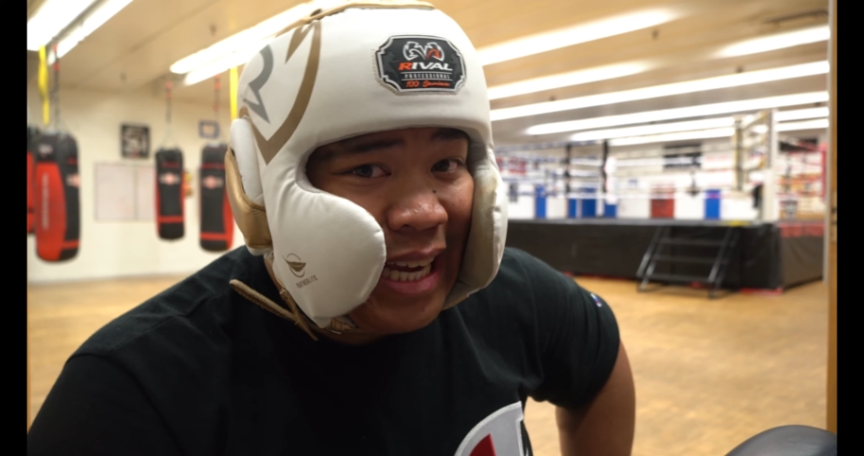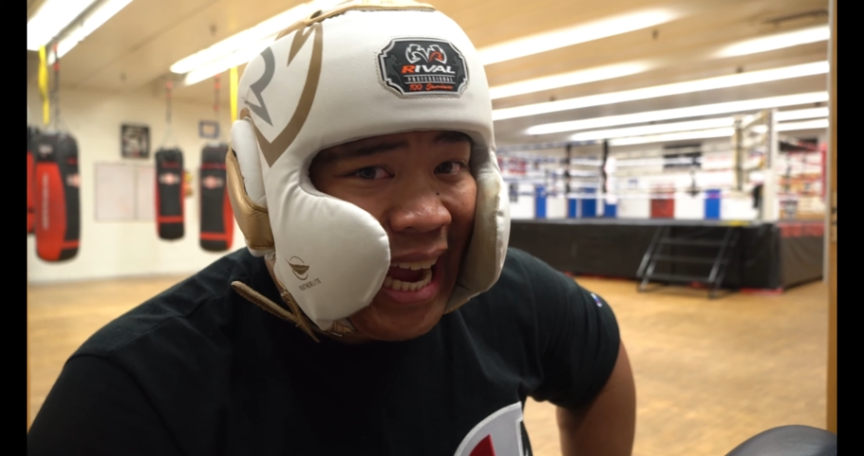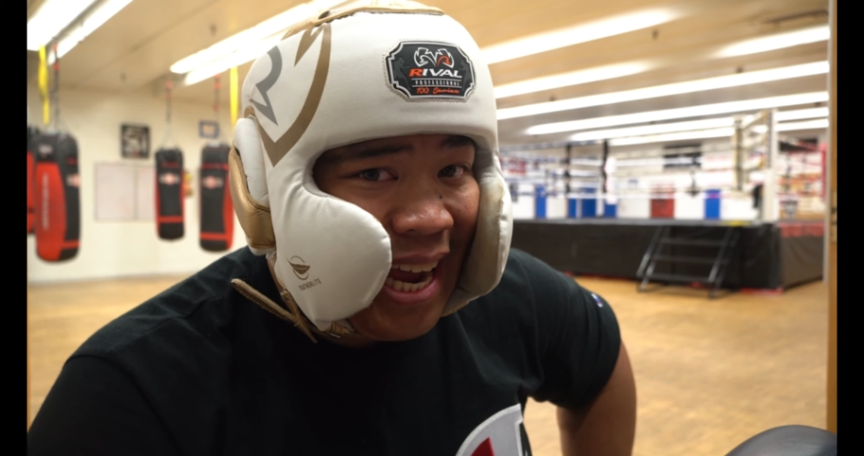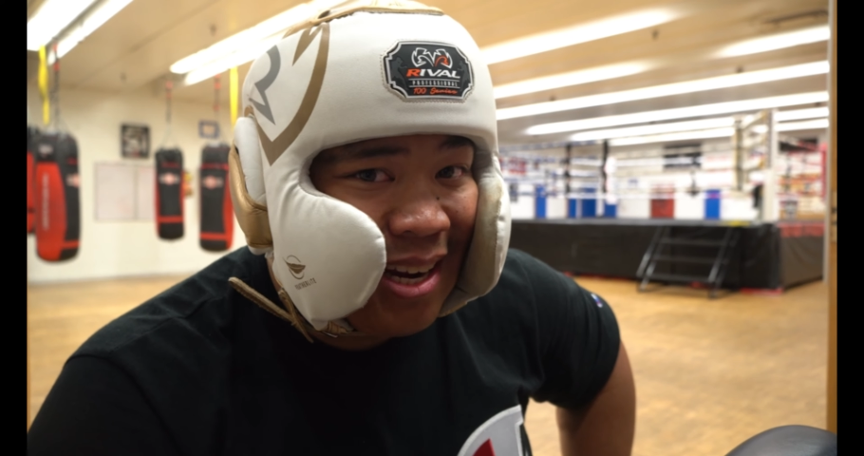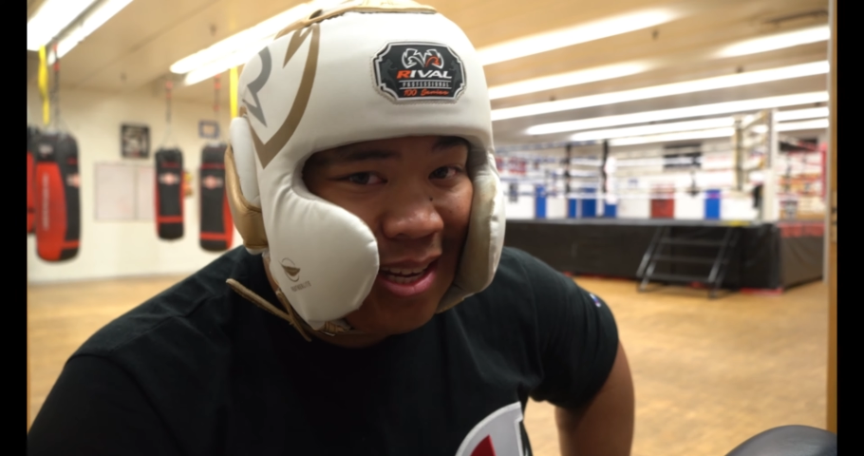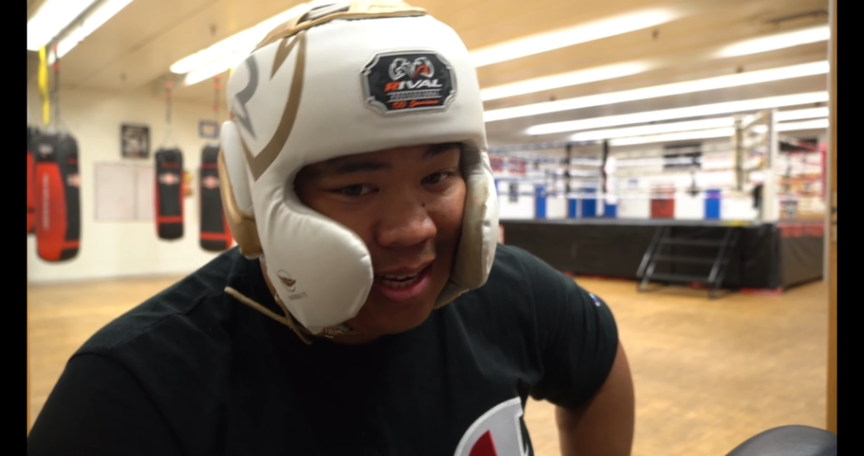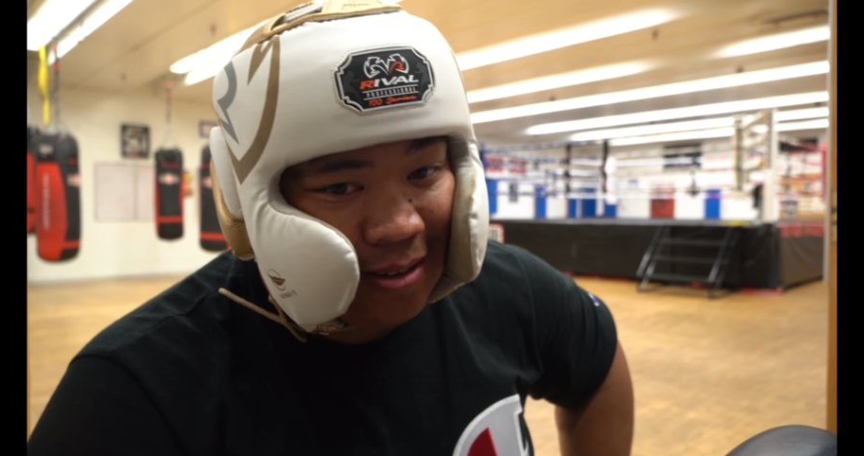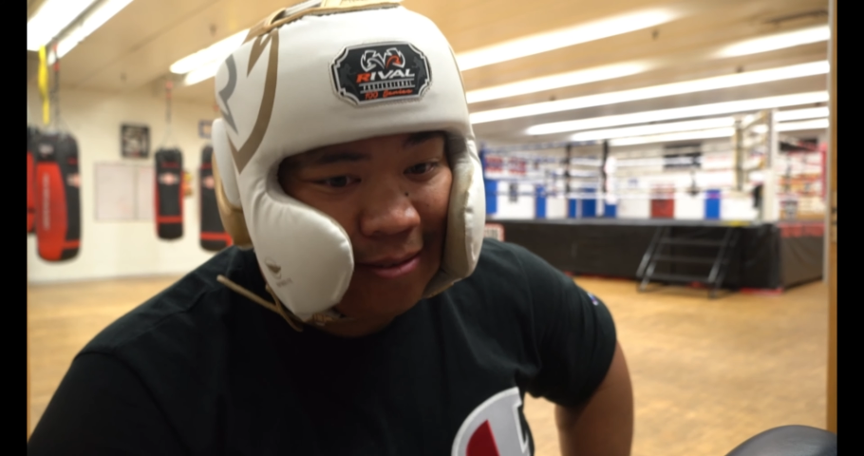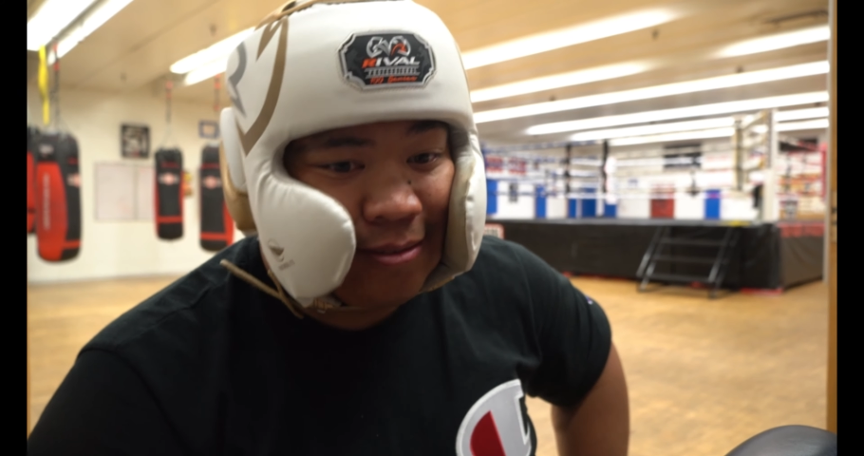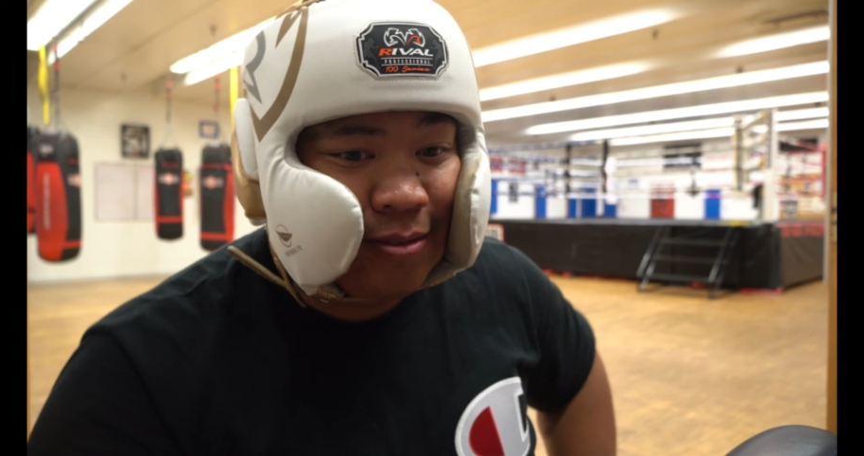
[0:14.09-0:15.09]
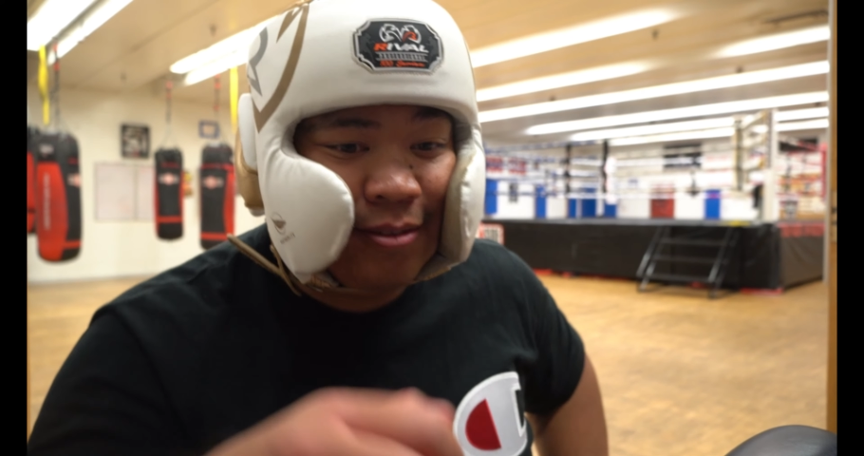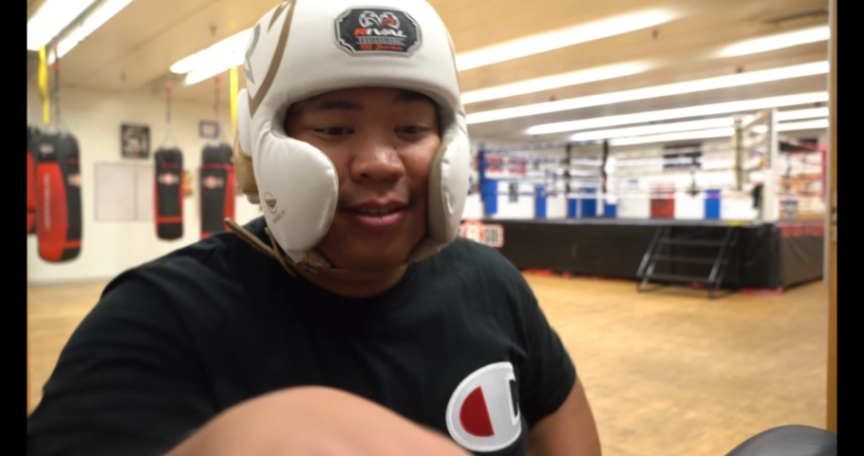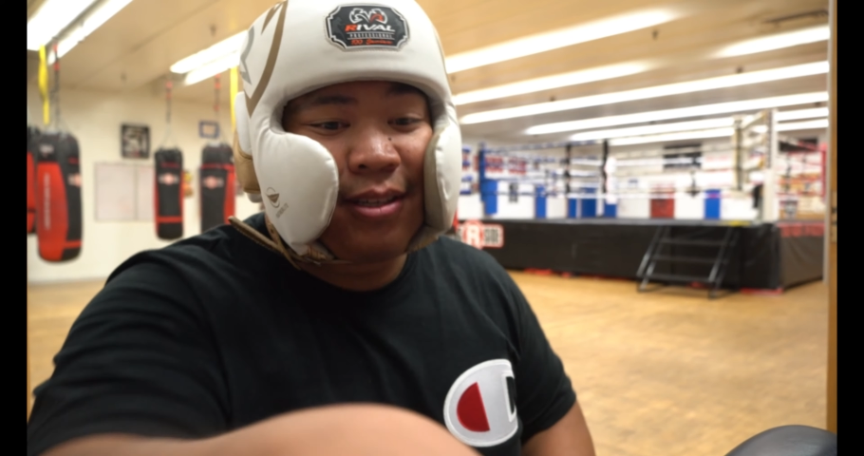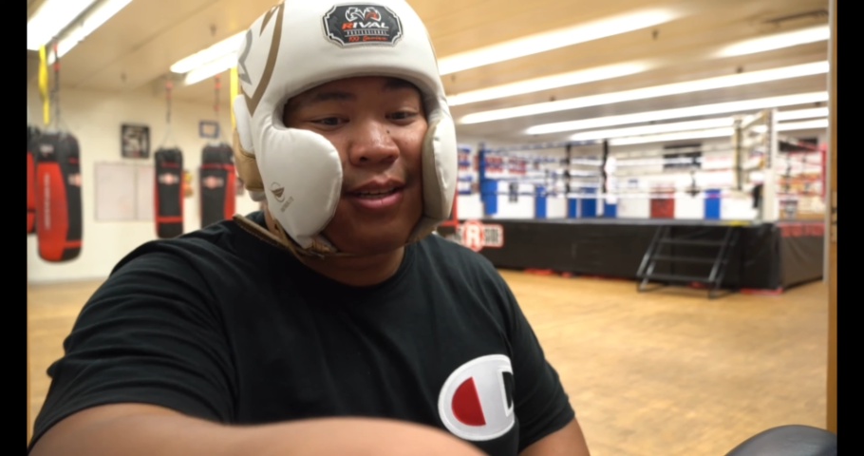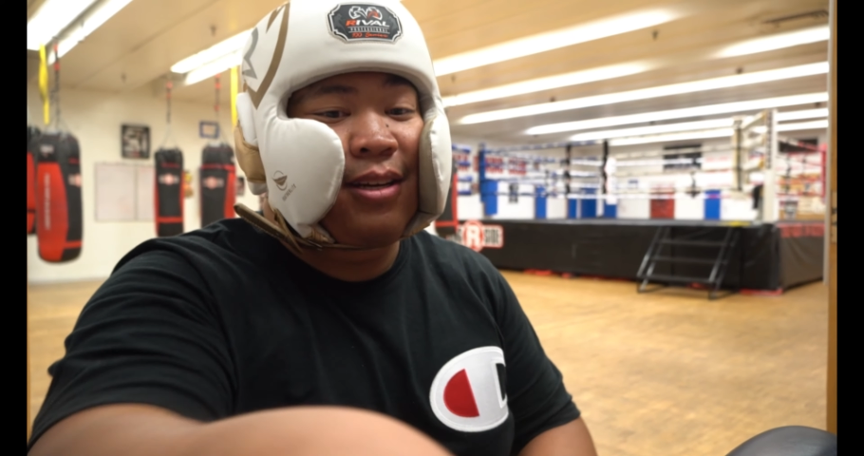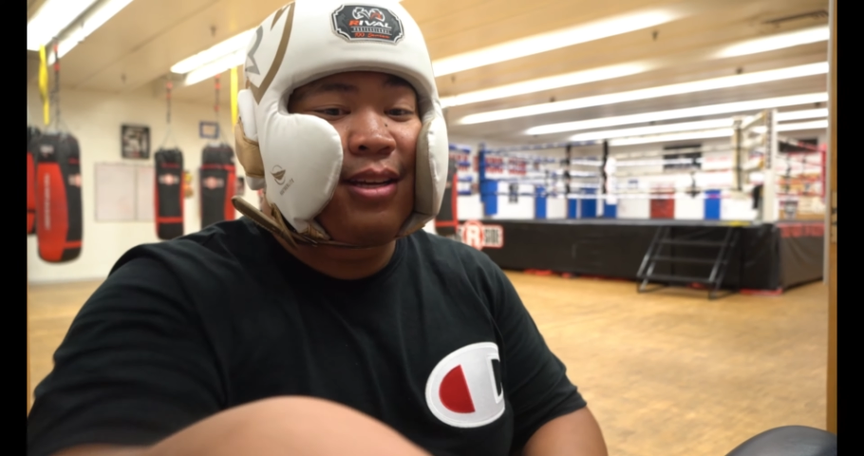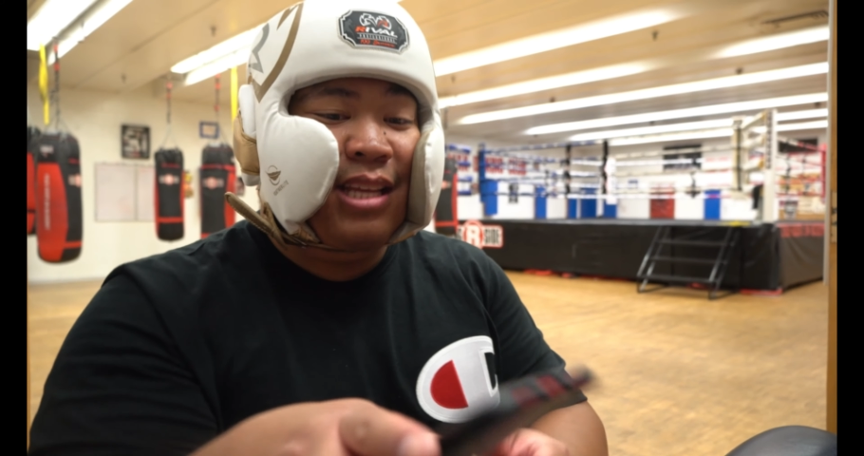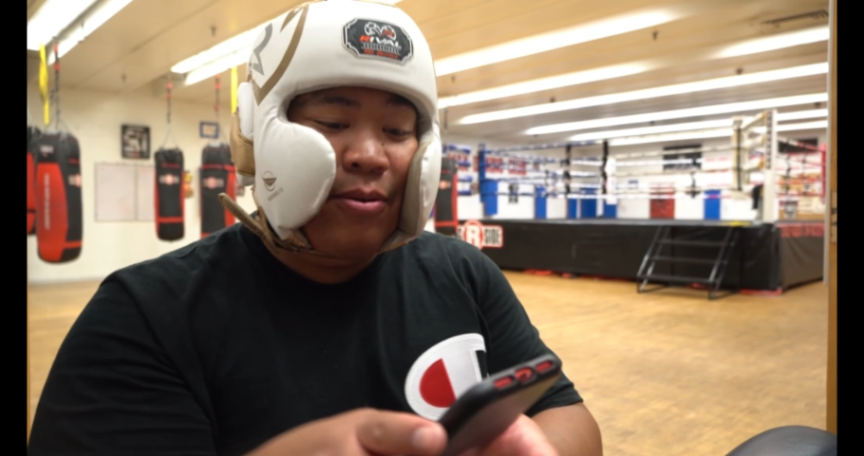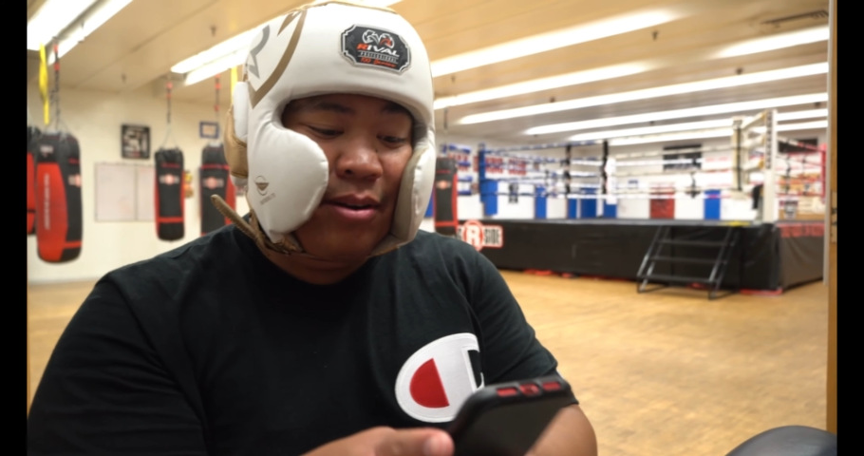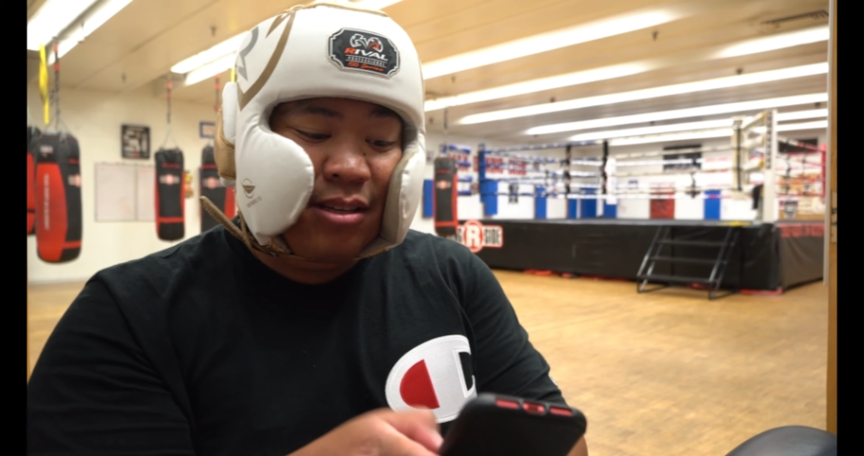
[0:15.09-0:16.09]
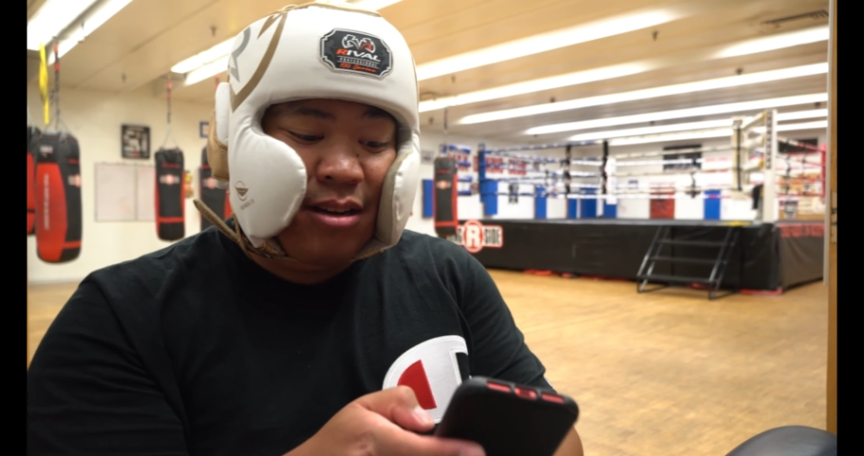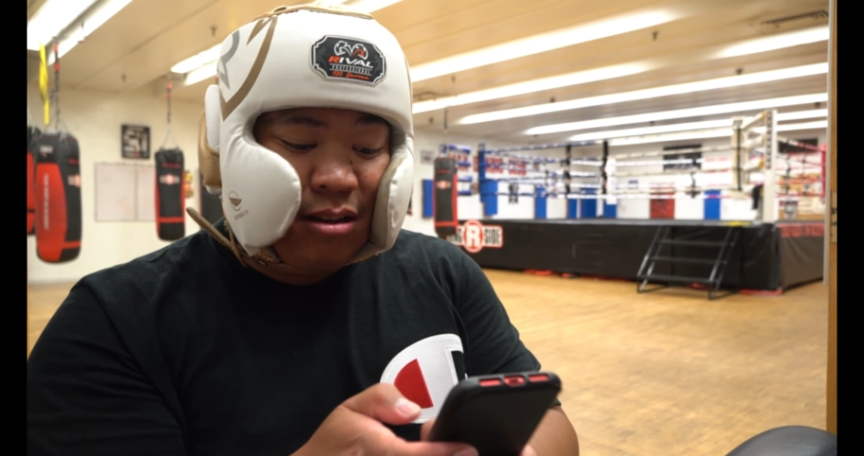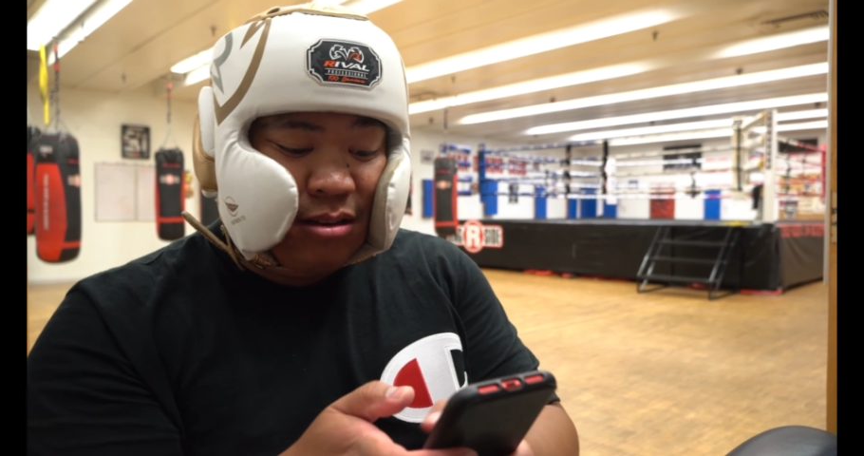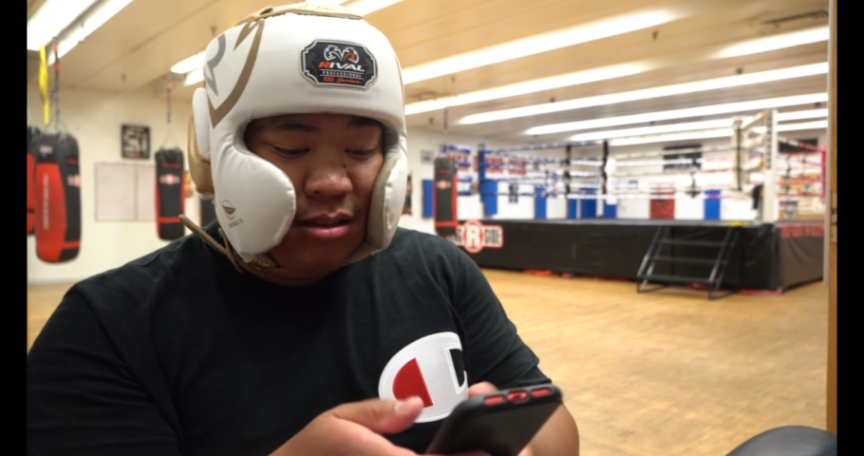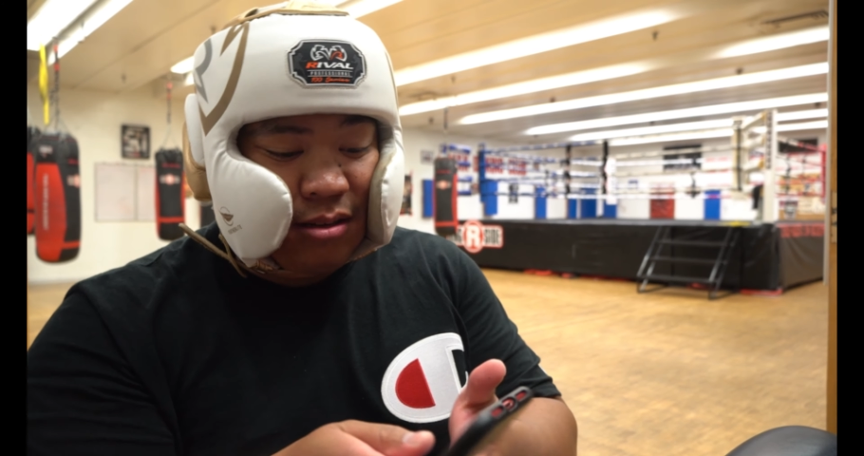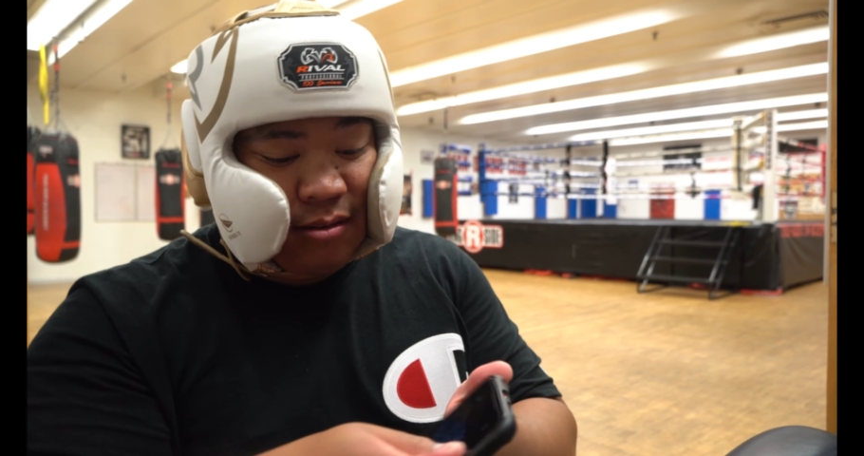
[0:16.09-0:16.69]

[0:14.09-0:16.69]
headgear. Is that what it's called?